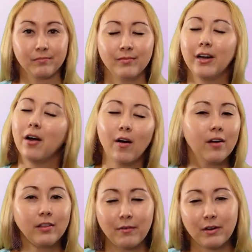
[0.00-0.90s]
There are
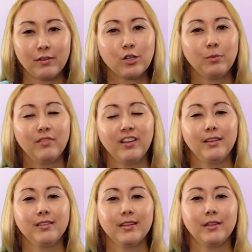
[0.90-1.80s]
11 official
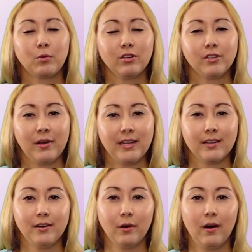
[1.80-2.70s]
pavilions in the World Showcase,
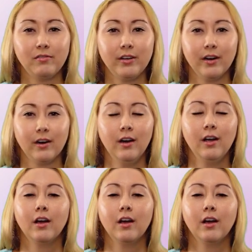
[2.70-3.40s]
and you'll often hear